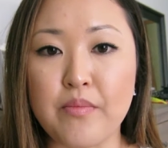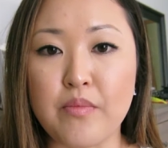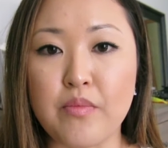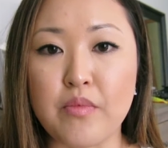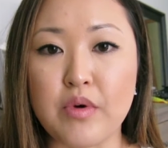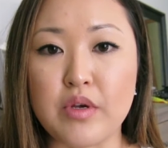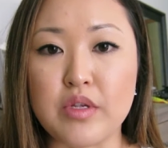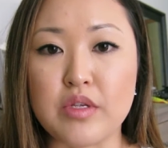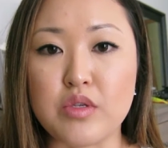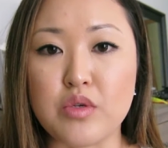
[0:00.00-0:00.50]

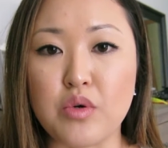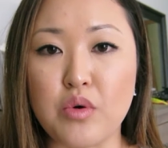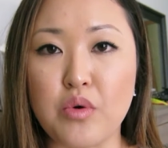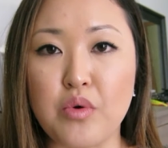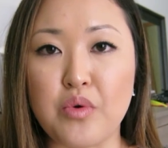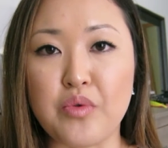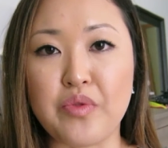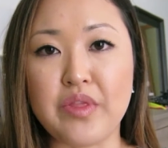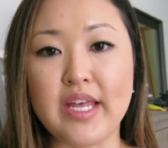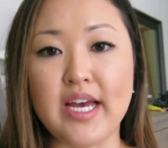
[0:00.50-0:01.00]
was
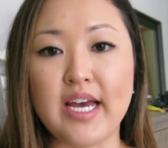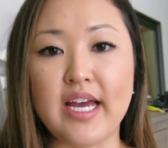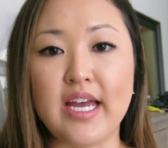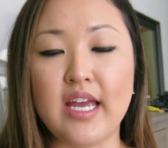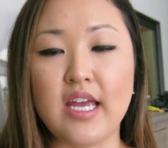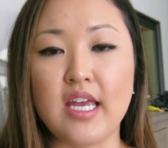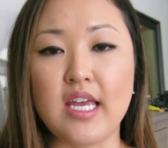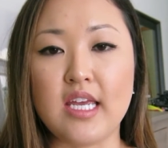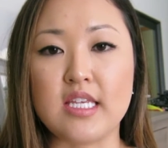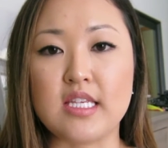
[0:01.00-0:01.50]
told
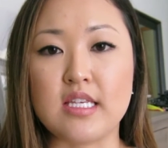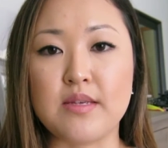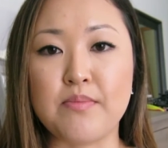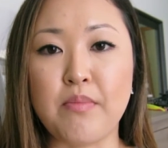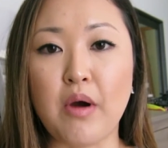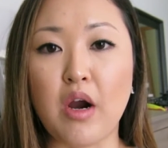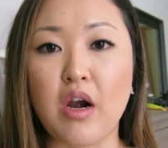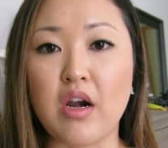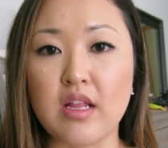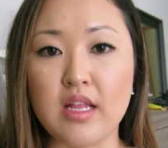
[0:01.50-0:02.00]
that is
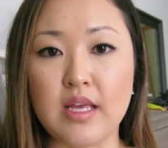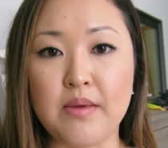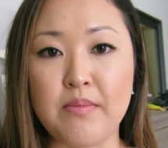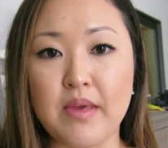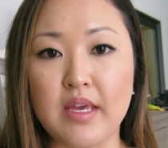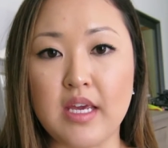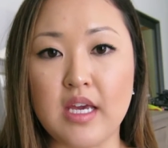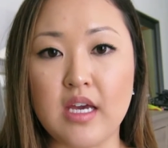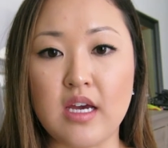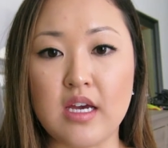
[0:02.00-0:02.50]
partly
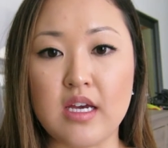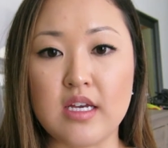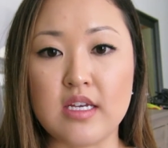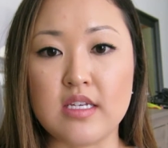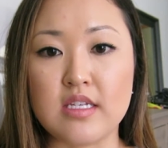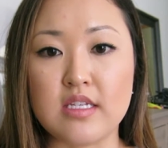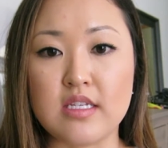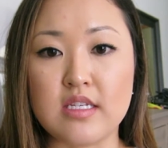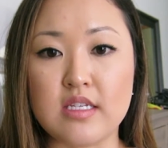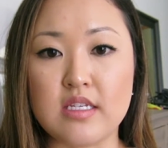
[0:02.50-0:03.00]

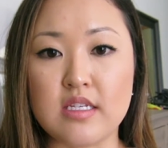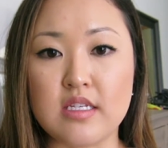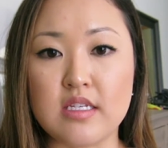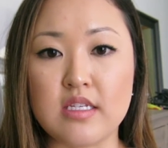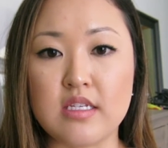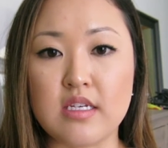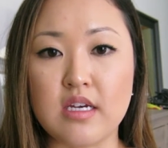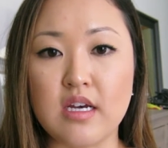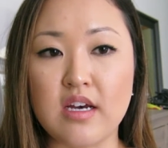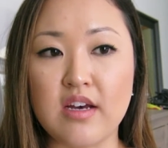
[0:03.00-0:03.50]

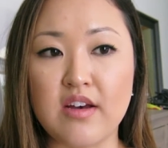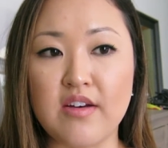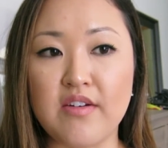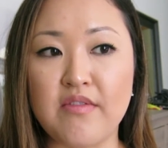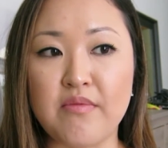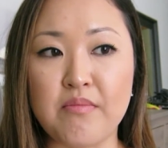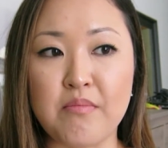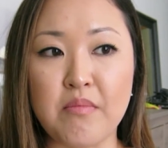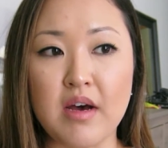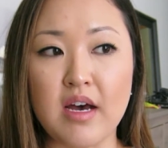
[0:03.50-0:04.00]
because
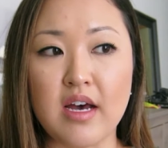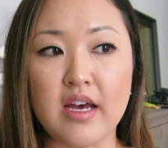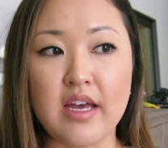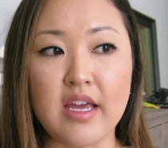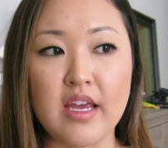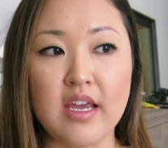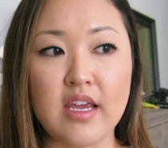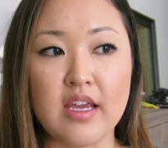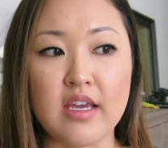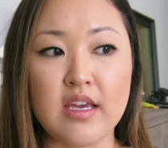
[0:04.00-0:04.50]
of
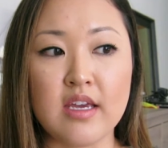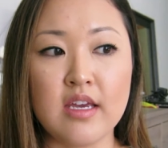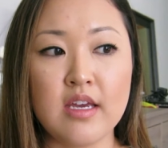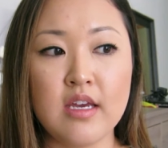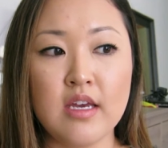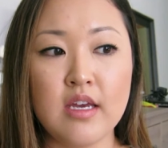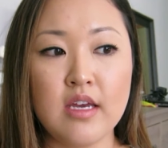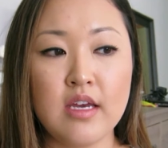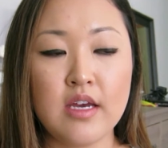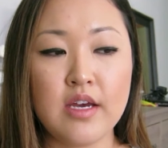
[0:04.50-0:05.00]

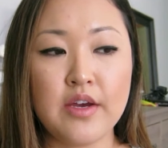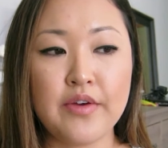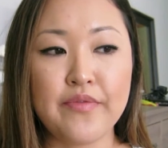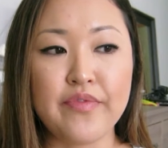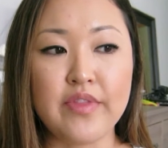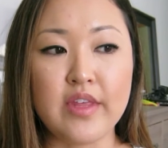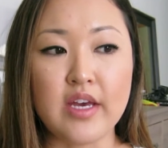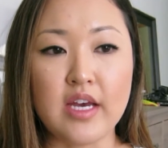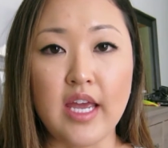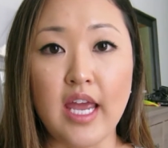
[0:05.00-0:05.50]

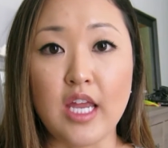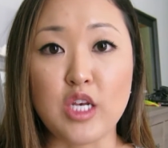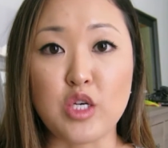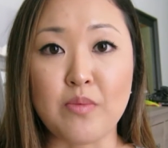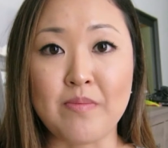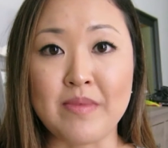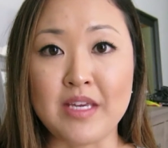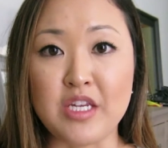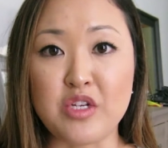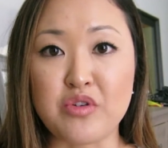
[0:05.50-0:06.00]
the
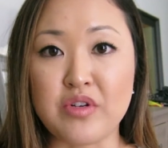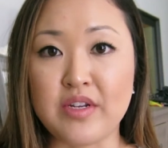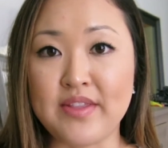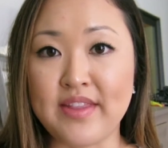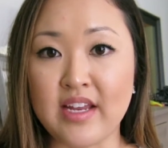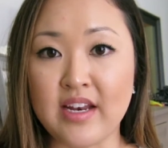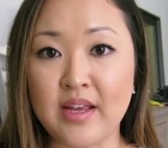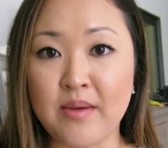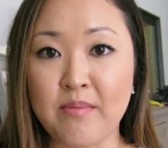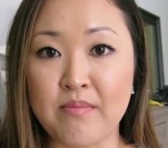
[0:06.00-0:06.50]
endometrium
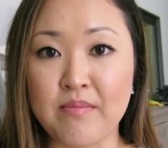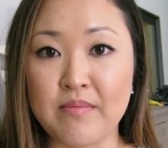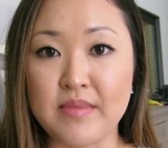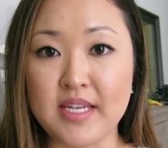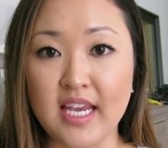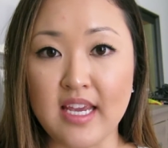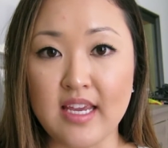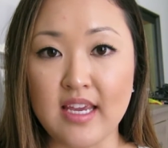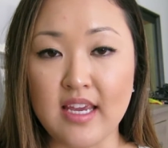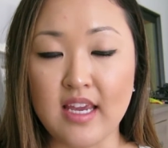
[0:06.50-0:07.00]
that I'm
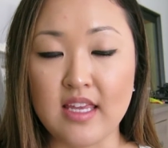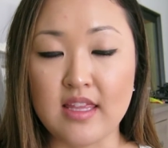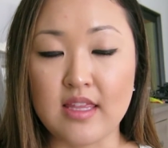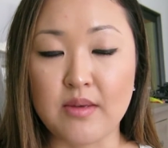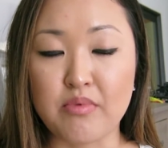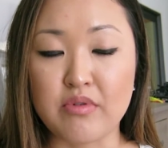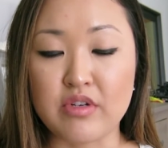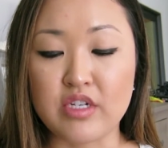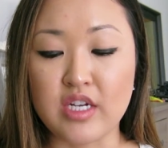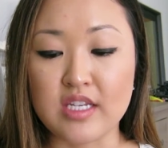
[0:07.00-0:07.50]
taking, the
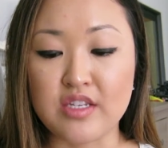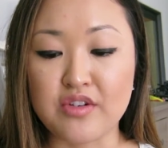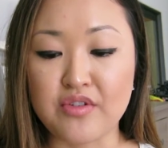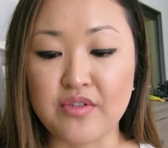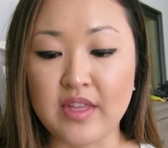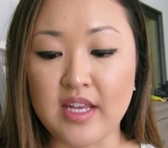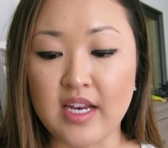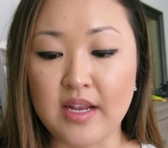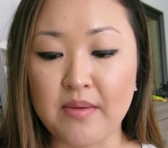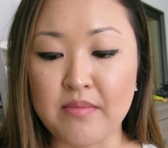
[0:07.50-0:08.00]

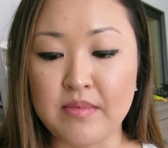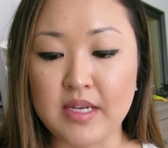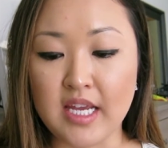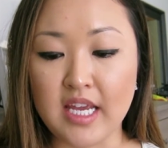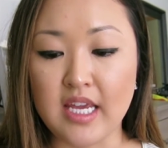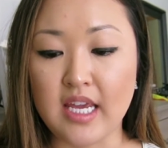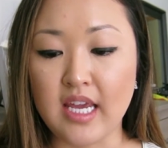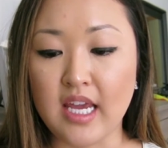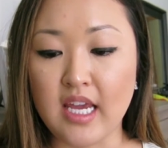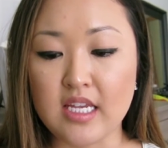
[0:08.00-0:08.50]
progesterone that I'm
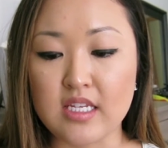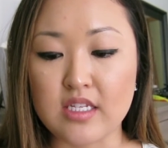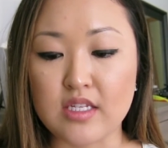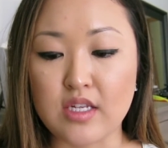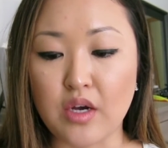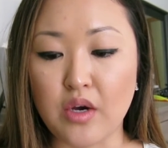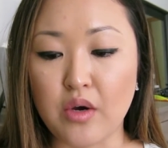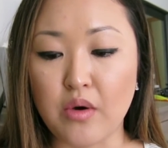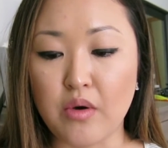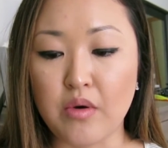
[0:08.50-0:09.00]
taking,
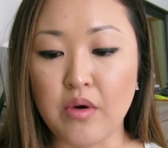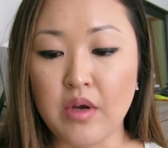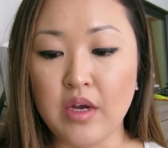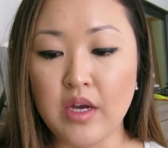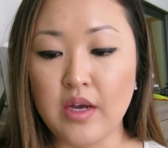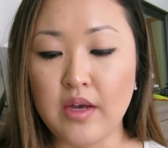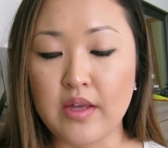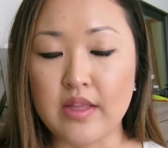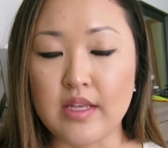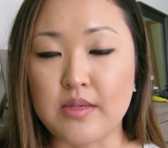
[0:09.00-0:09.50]
so
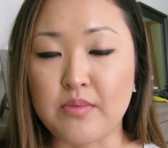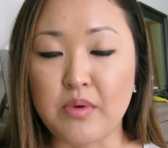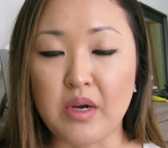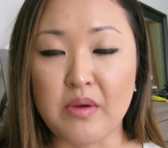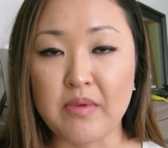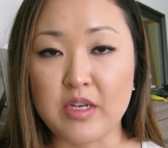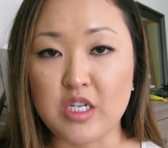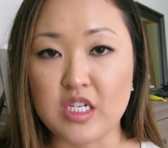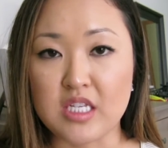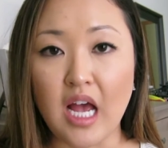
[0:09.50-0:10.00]
that's
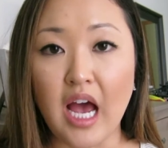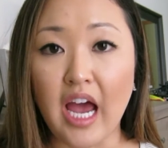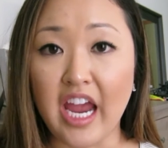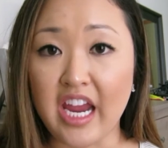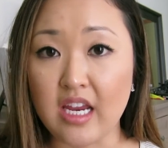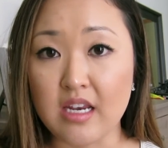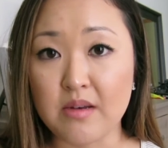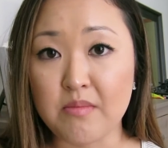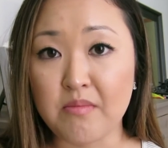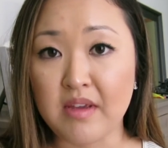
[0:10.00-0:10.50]
probably just
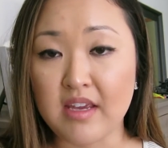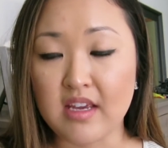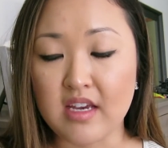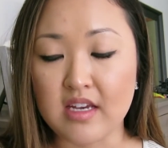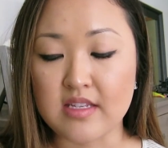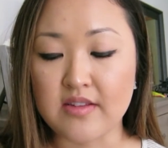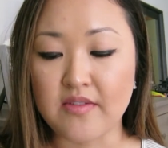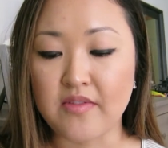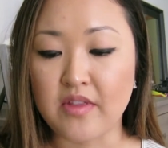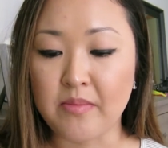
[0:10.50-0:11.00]
heightened
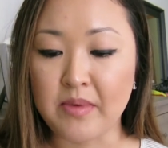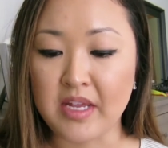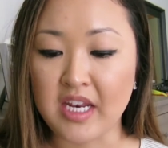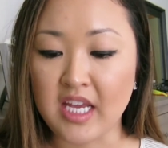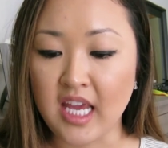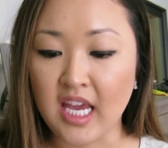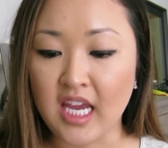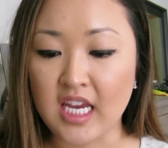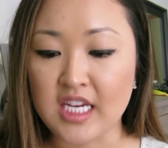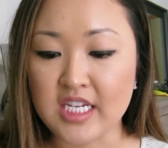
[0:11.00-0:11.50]
because of the
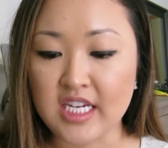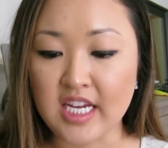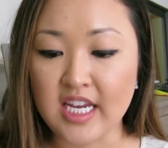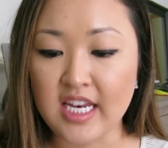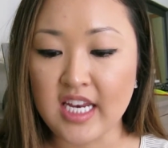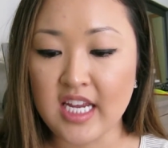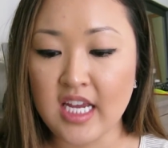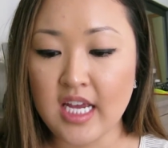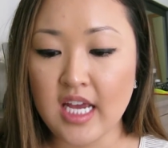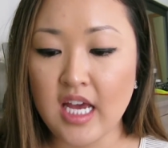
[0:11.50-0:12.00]

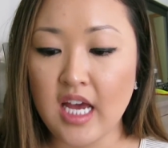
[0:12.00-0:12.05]
medication.